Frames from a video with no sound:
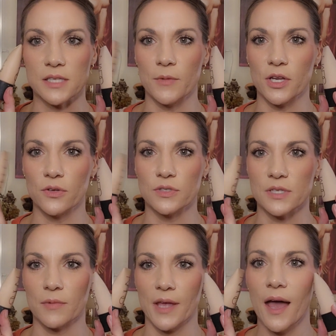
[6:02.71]
I'm going to use
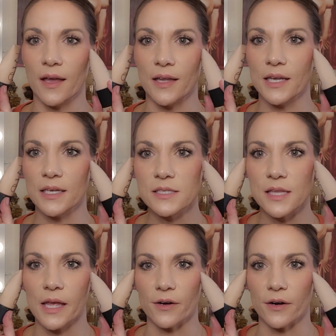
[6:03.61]
the, yeah, it is
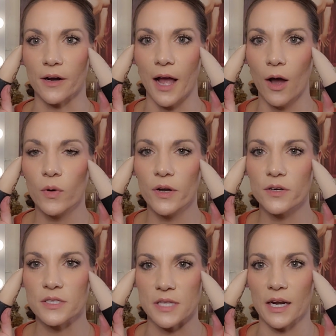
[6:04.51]
lighter. How weird
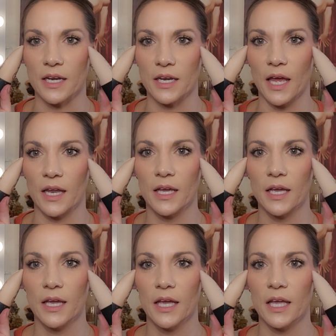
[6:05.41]
is that? And yet
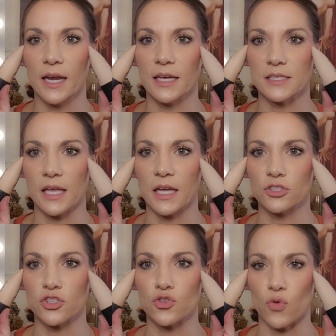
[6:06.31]
it has like a
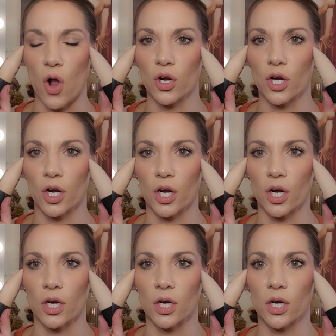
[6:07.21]

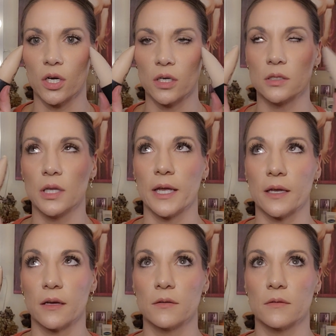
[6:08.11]
stronger, like
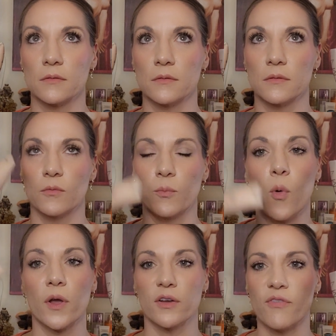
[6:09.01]

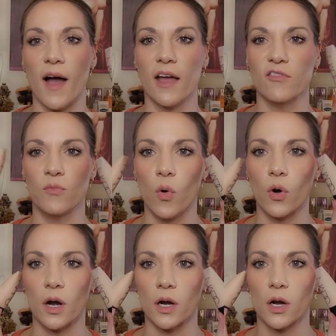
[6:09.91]
0.5
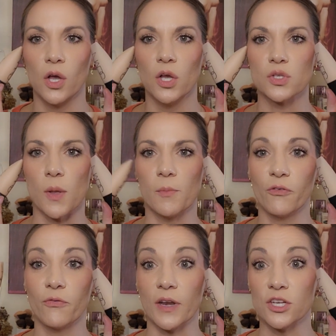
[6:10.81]
more. So I'm going to
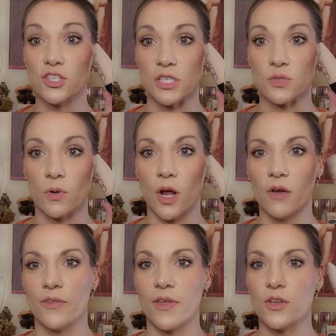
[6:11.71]
finish this one off
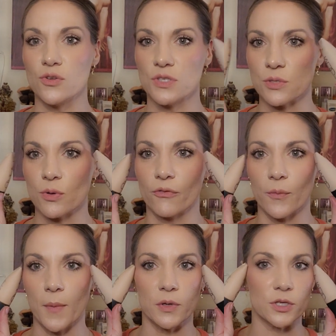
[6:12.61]
and then use this one for
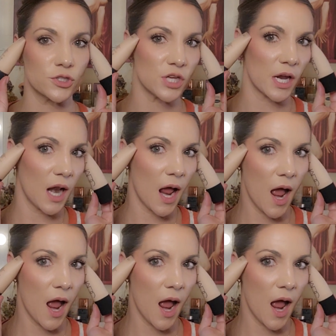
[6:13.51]
my winter shade.